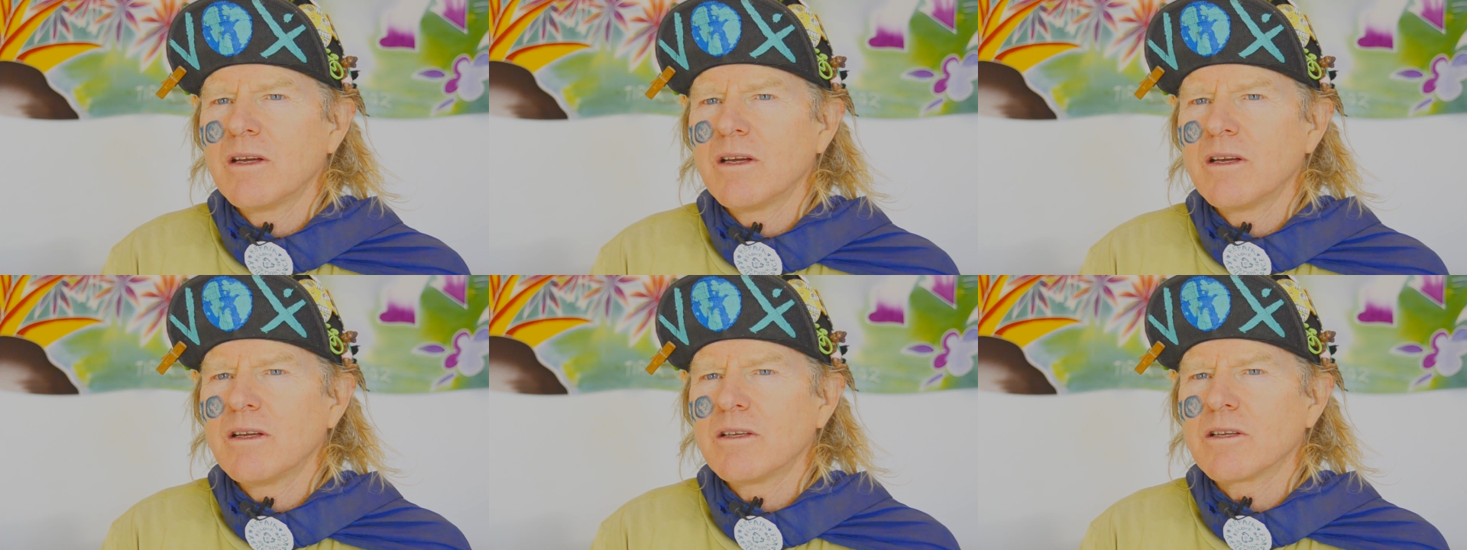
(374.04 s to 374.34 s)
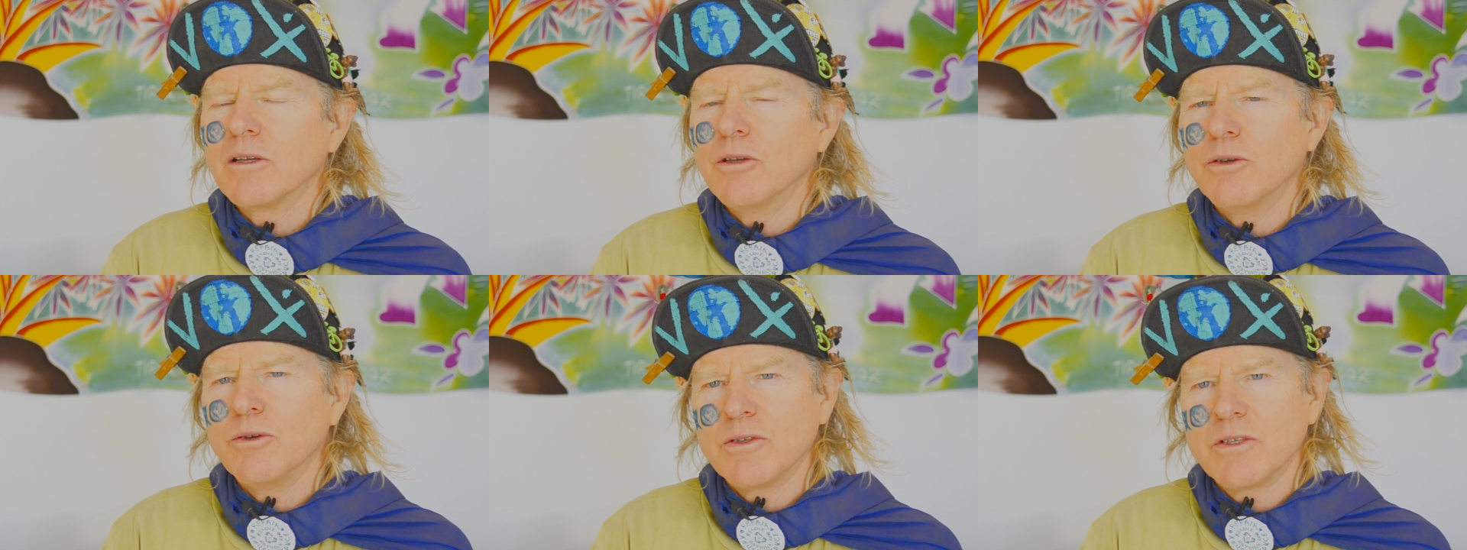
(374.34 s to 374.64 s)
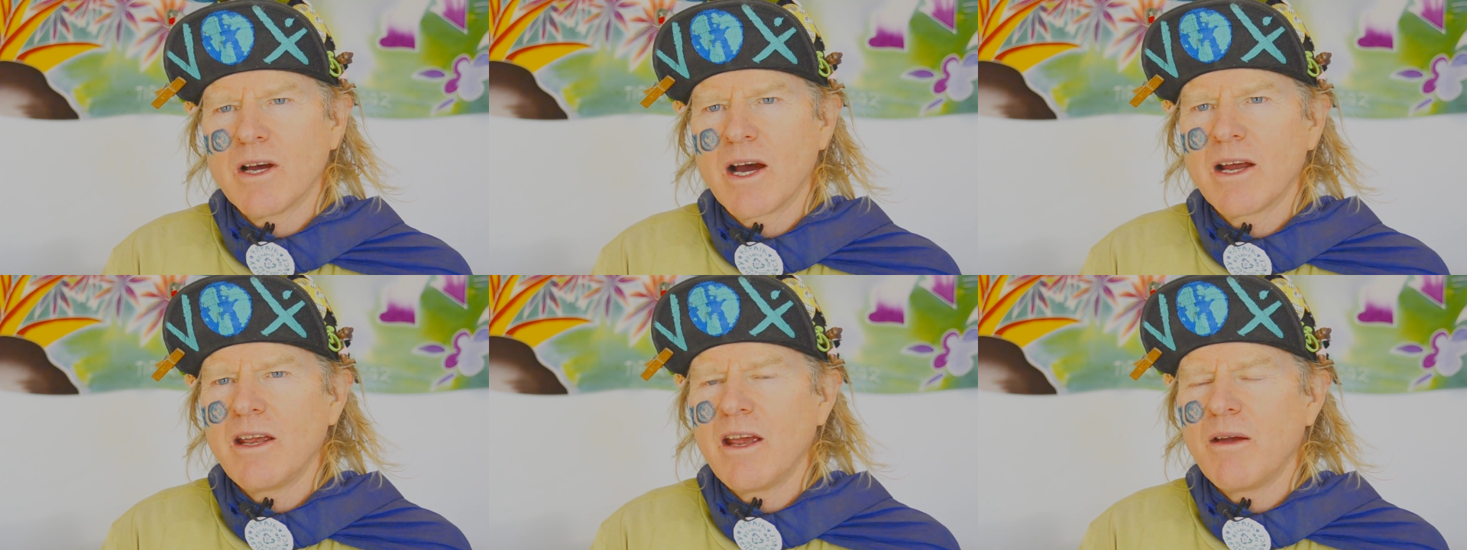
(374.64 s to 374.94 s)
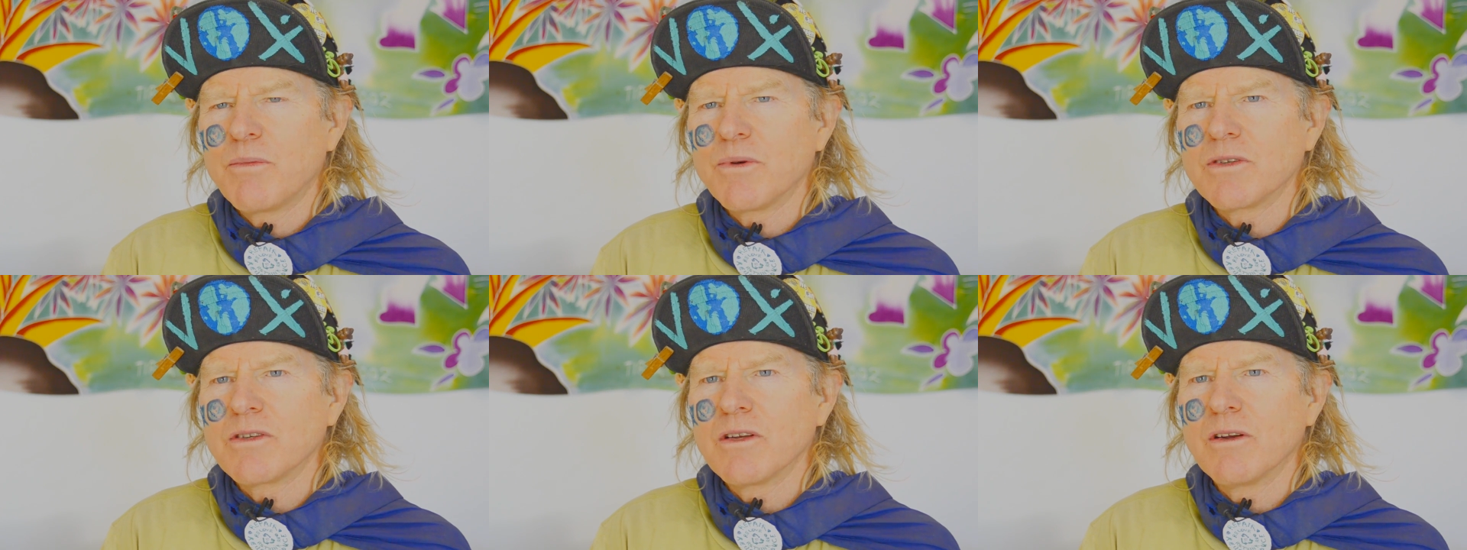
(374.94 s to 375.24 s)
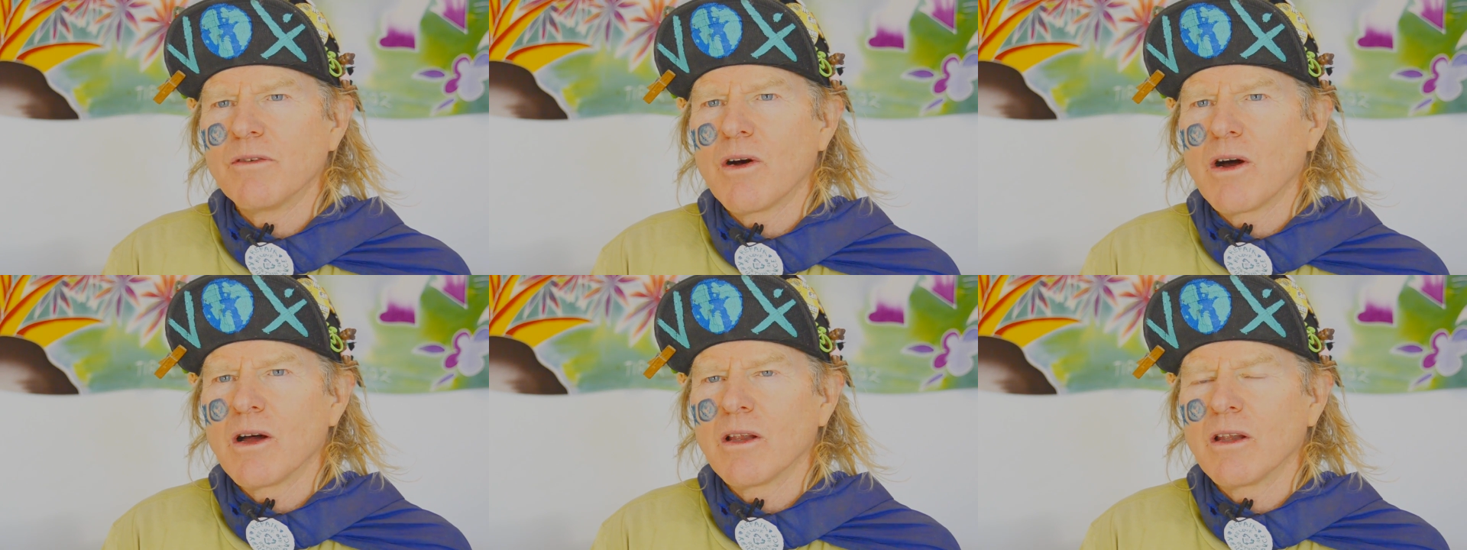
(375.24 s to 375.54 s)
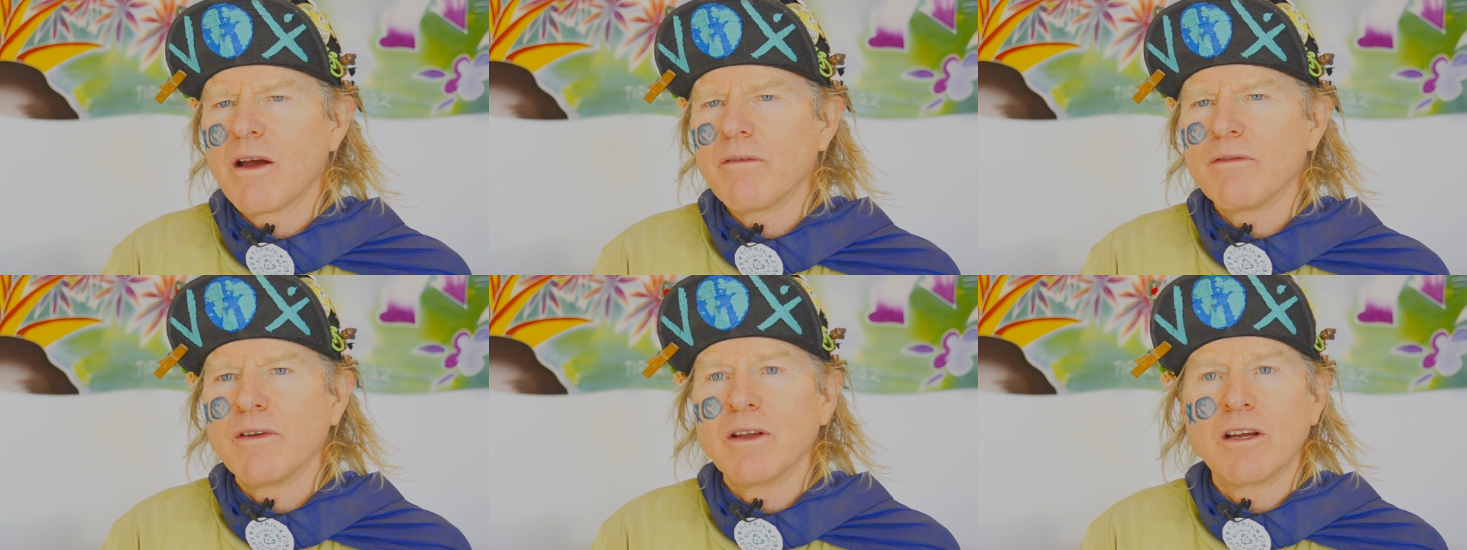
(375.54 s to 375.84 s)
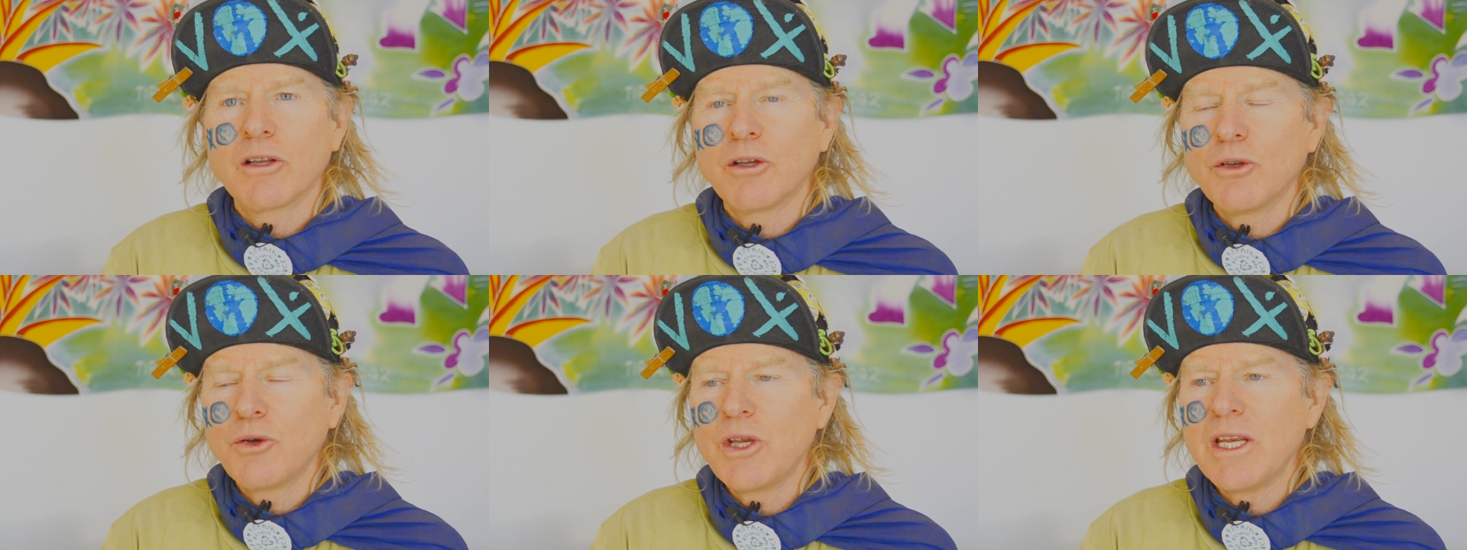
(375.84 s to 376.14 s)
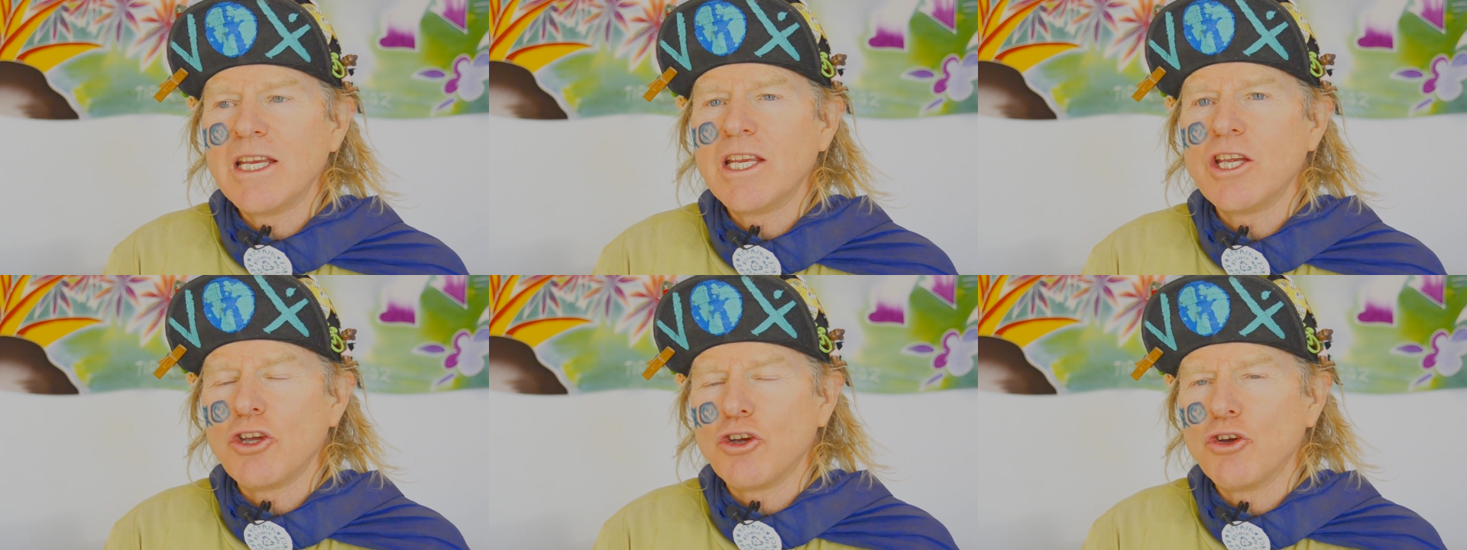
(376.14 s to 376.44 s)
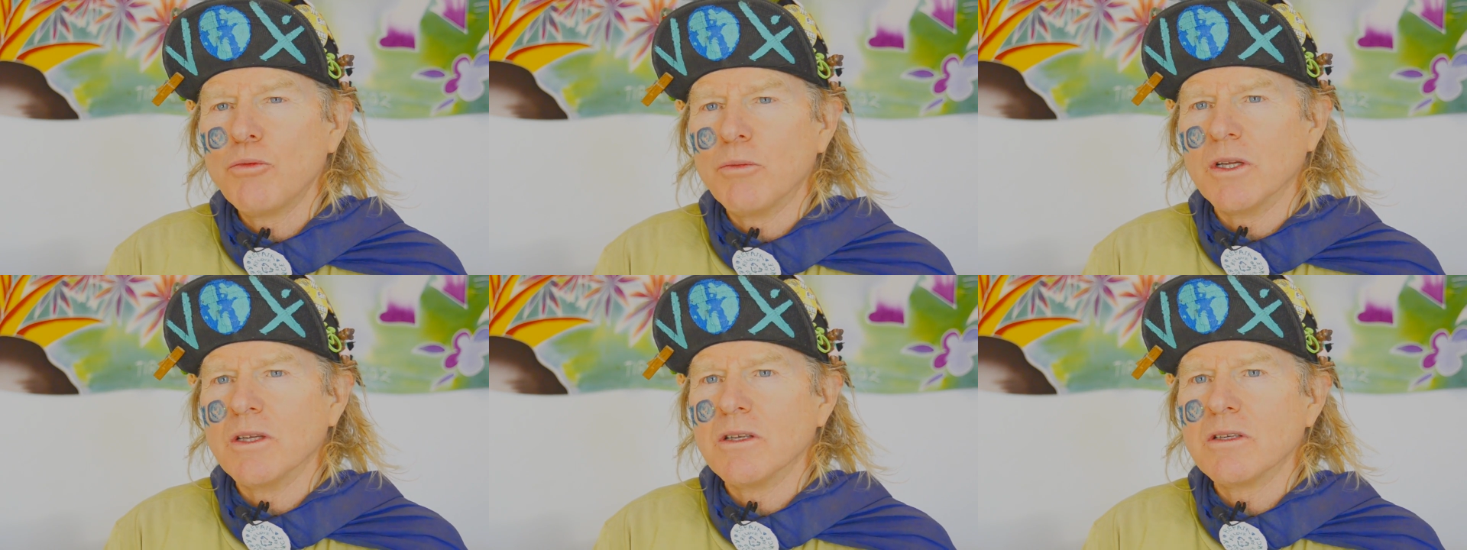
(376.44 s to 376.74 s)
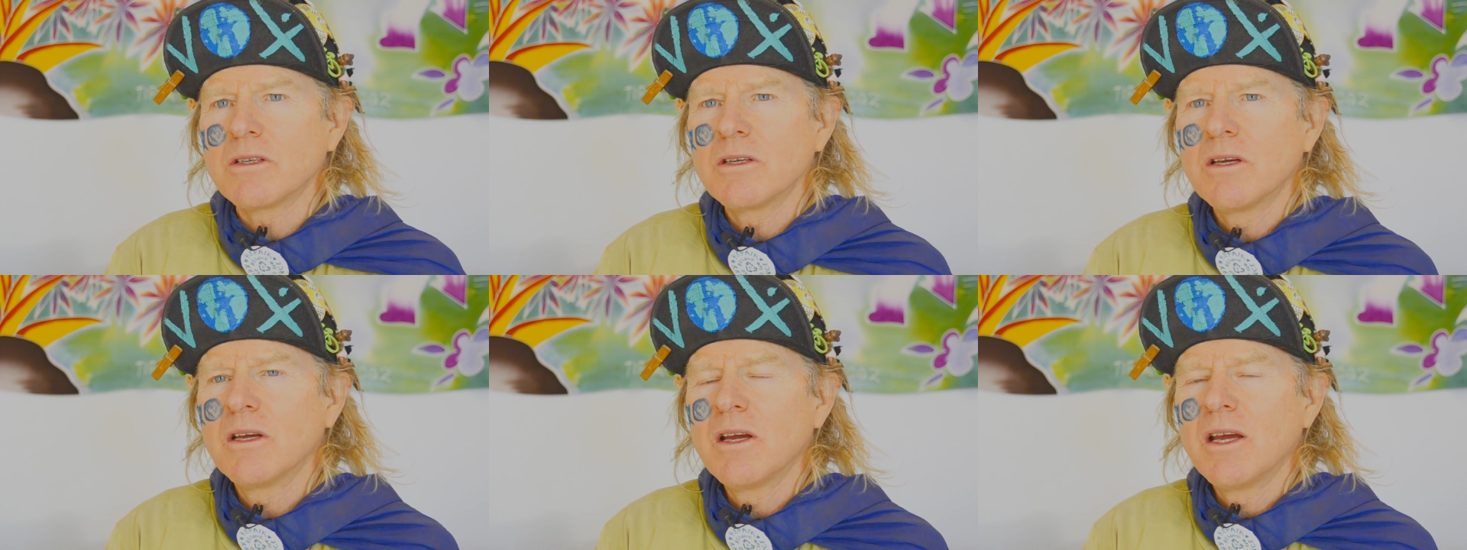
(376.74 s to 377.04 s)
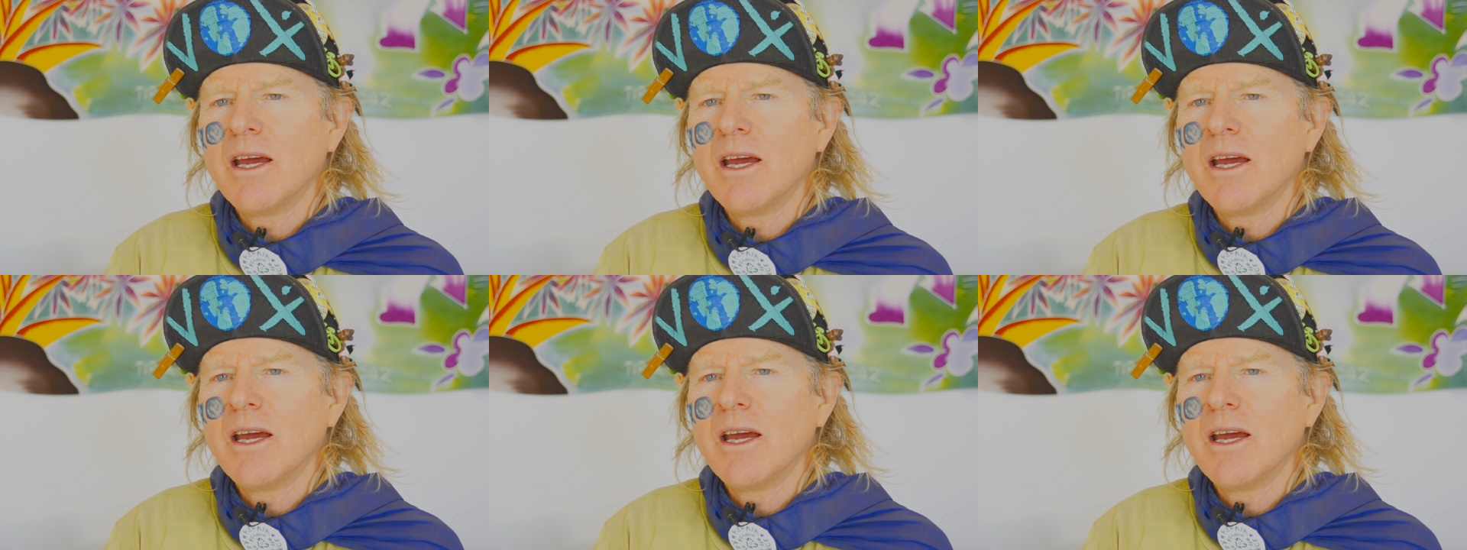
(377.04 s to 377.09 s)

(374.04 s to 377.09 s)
to lose 98% of all life, including humans.